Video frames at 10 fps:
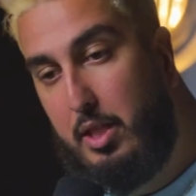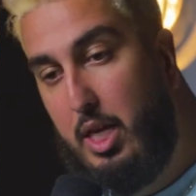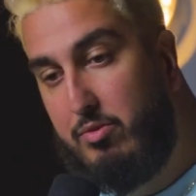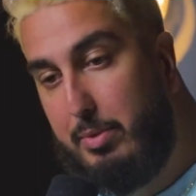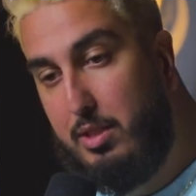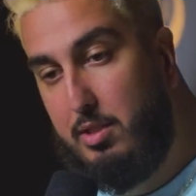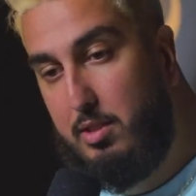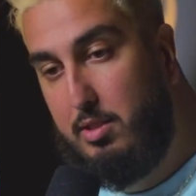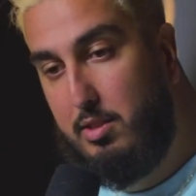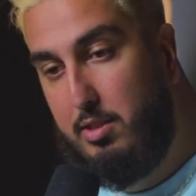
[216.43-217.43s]
government.
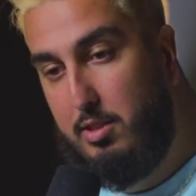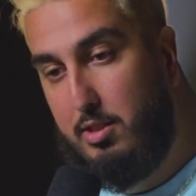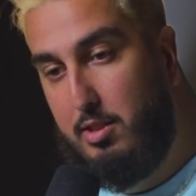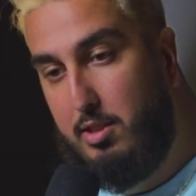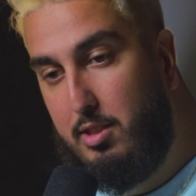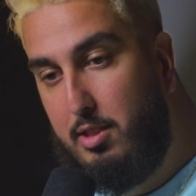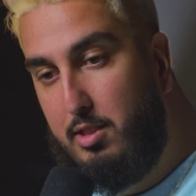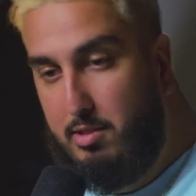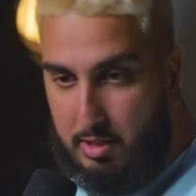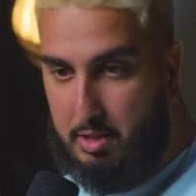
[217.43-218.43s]

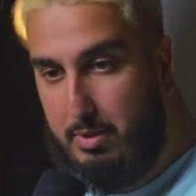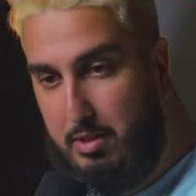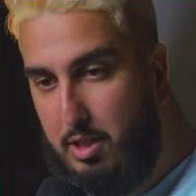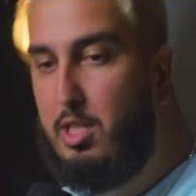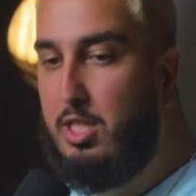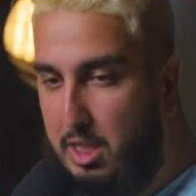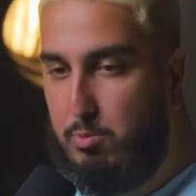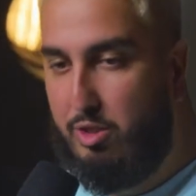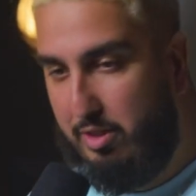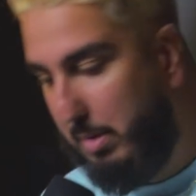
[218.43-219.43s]
A little bit? That's
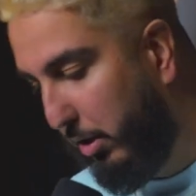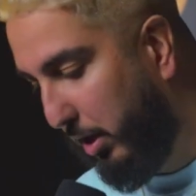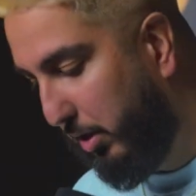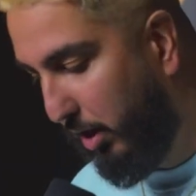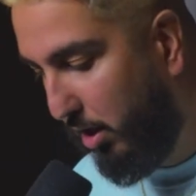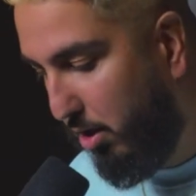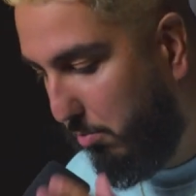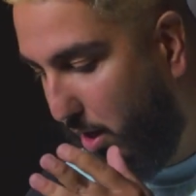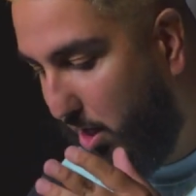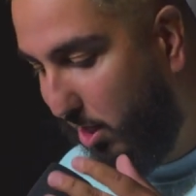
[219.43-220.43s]
more of an American thing.
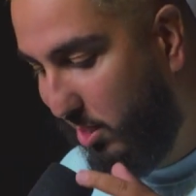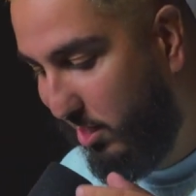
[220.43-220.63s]
But